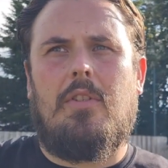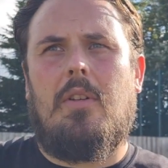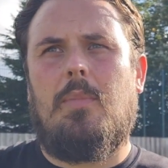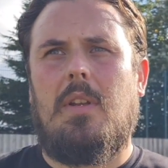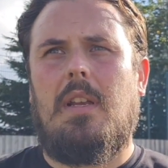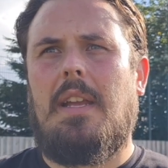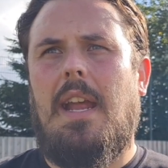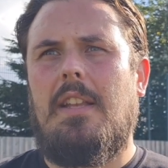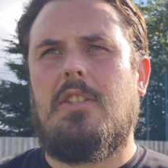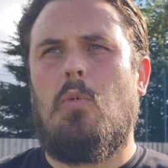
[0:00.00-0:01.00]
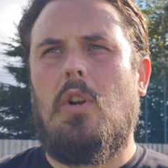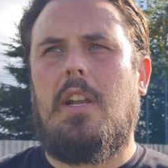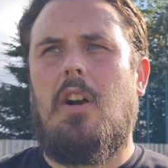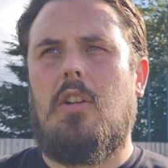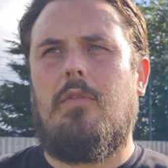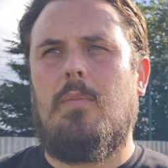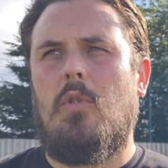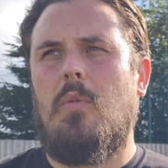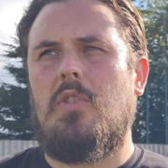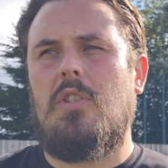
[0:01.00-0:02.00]
And, and but again, it's working hard off the
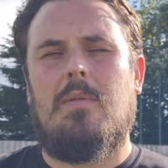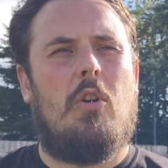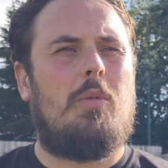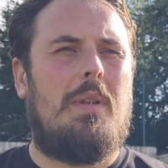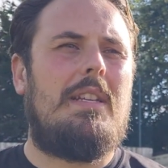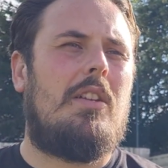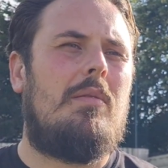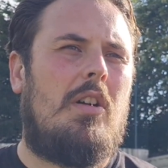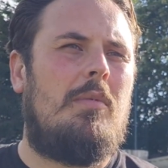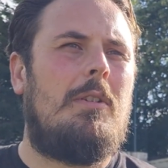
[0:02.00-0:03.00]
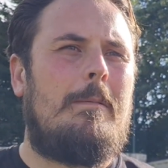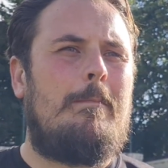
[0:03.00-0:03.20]
ball, which is the most pleasing at the moment.